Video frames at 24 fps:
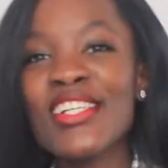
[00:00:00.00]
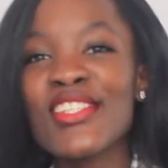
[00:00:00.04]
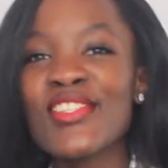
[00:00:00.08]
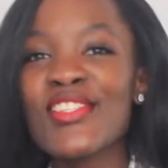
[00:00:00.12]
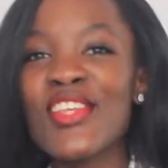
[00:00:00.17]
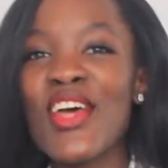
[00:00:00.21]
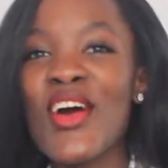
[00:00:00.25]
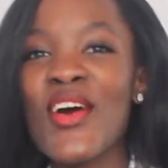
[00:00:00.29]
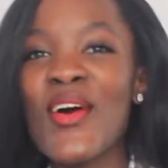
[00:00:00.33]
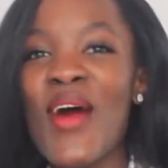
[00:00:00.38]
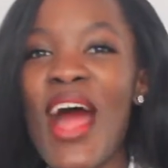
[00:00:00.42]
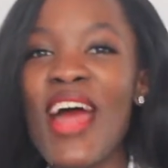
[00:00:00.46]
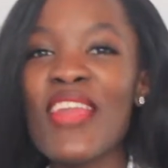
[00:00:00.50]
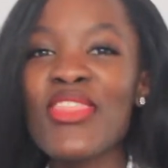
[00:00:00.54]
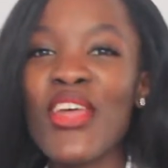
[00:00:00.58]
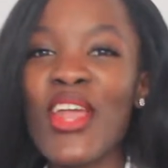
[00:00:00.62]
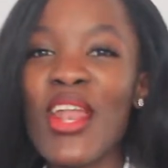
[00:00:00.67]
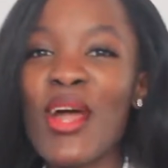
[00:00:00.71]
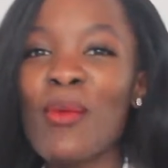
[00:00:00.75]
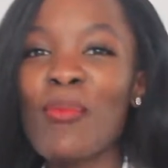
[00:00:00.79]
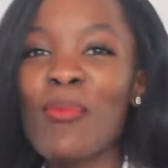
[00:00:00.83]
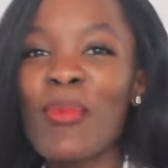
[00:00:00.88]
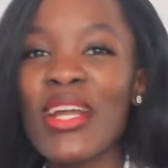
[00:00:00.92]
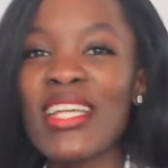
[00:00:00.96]
So I
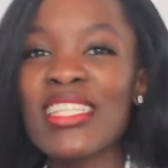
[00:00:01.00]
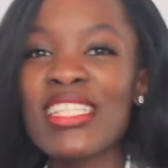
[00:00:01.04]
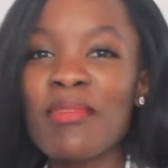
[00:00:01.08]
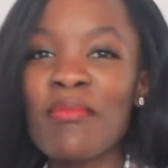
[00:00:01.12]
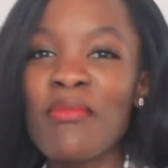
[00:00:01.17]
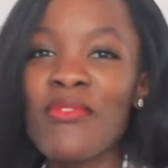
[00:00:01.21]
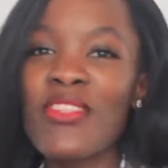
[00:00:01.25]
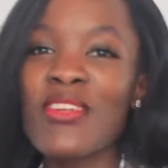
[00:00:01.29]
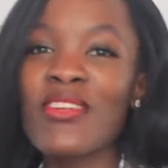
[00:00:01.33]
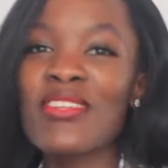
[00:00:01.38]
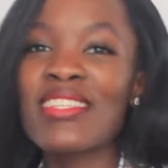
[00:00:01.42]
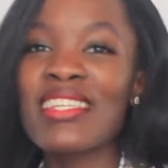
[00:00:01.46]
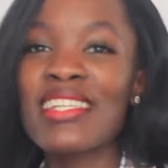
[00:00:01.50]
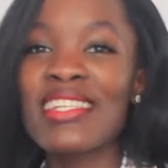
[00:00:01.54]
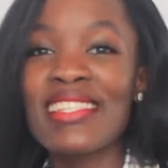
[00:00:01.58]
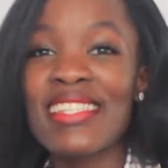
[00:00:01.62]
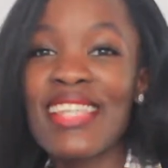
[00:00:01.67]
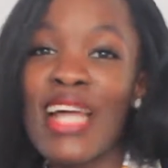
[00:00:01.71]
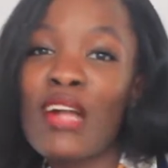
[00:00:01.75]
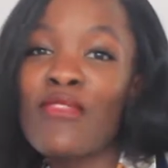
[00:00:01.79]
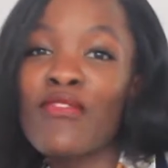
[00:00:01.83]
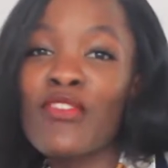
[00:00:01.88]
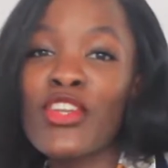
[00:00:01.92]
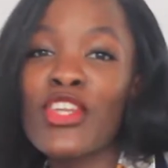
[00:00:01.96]
thought I would break some of these things
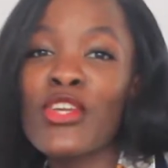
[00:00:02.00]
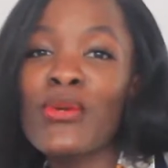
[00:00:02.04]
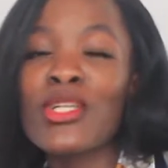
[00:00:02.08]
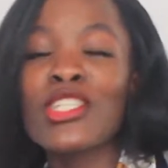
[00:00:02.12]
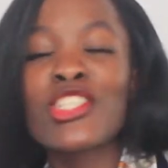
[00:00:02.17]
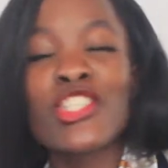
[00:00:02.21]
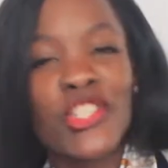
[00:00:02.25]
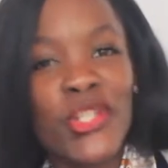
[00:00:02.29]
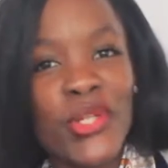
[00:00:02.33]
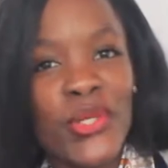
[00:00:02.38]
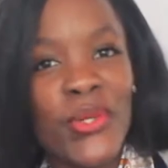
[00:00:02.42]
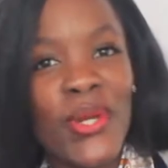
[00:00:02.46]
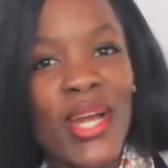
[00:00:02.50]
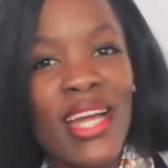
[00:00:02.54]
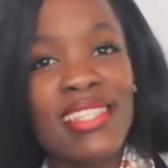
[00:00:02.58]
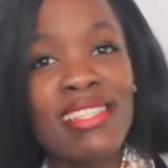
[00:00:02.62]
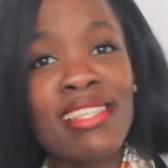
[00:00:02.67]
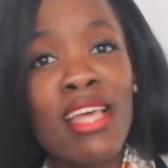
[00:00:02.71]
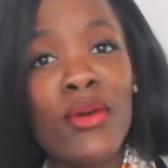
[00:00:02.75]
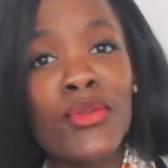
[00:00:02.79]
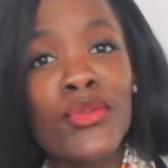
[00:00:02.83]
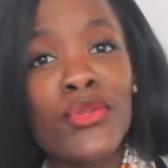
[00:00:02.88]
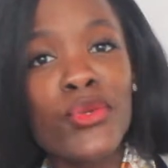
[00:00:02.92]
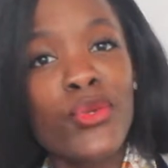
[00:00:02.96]
down for you and show you
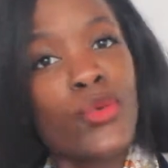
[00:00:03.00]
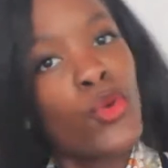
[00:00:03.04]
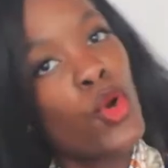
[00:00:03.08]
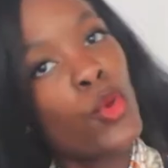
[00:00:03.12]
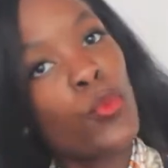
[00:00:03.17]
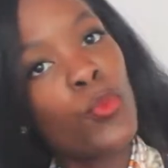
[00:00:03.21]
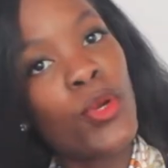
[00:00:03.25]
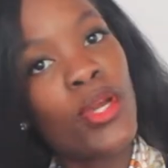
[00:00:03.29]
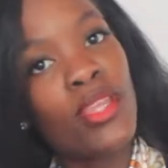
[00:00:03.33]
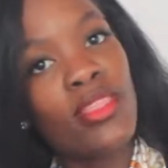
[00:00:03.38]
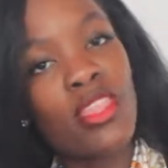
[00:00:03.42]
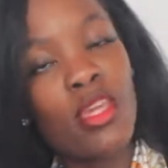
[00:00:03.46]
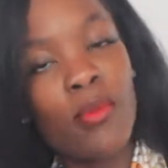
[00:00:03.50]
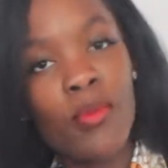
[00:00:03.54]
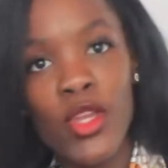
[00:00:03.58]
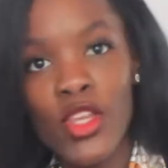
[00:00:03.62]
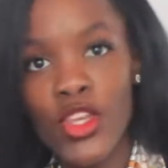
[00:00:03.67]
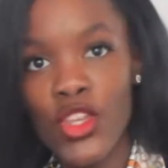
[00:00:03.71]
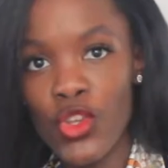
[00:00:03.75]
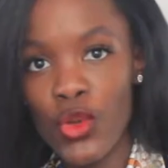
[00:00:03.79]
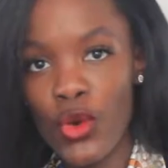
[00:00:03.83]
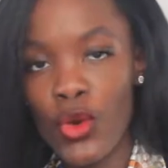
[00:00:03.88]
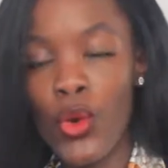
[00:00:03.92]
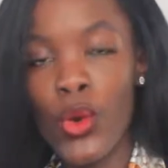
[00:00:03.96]
guys how to incorporate them
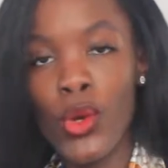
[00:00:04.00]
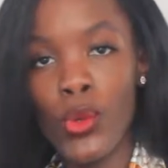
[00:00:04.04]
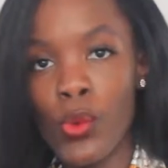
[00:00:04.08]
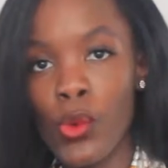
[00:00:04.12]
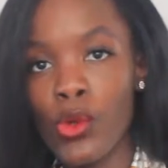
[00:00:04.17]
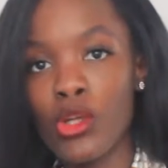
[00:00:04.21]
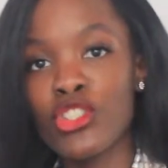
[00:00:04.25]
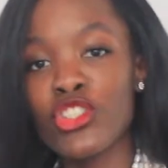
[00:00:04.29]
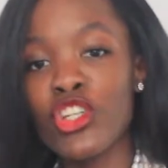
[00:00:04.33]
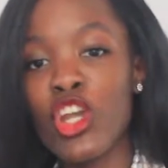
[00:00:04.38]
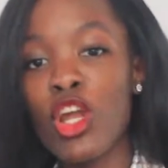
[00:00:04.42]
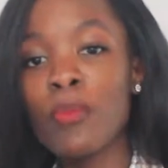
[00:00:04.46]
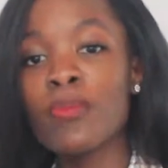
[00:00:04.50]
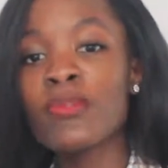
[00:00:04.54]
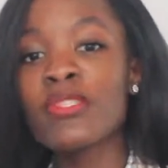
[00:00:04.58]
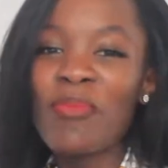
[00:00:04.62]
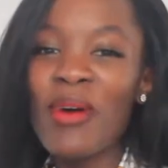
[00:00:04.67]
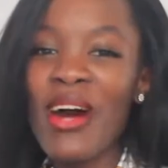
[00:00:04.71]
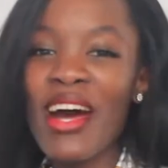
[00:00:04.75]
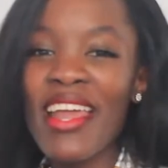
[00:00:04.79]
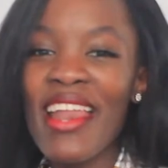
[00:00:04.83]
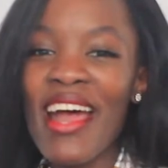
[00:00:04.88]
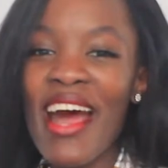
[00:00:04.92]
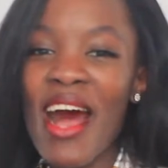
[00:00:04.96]
in your own wardrobes.
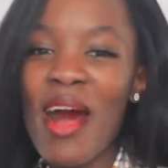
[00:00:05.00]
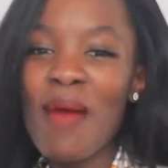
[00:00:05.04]
But